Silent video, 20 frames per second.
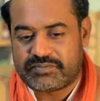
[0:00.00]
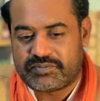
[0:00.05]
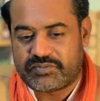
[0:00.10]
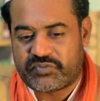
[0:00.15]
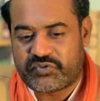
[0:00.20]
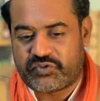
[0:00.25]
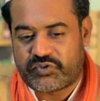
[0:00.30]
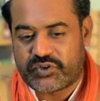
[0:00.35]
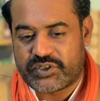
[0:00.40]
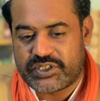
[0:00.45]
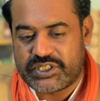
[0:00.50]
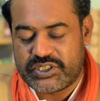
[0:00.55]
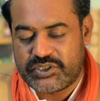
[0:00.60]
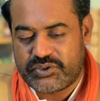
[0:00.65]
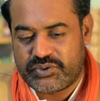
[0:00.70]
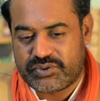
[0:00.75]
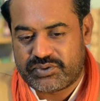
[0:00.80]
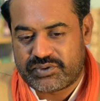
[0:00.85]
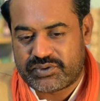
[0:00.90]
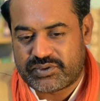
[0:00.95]
for
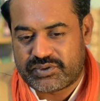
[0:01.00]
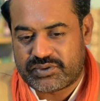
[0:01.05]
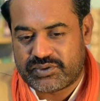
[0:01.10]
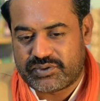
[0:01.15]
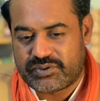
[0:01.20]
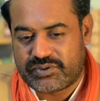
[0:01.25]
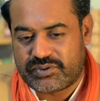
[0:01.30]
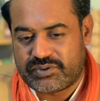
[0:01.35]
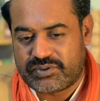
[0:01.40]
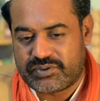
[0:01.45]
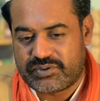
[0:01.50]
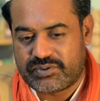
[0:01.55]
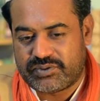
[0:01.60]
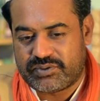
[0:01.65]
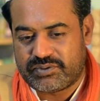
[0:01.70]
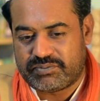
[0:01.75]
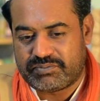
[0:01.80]
you to